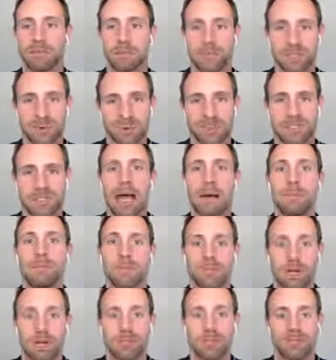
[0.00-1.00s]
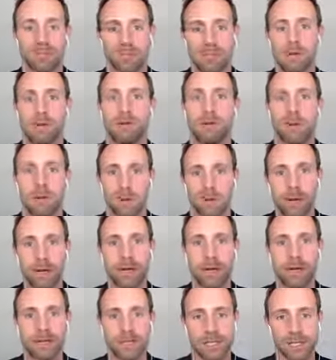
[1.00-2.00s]
because you'll sabotage yourself on the
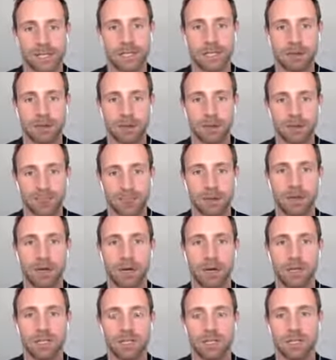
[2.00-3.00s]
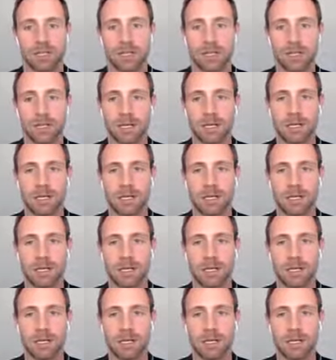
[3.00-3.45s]
way to get there subconsciously,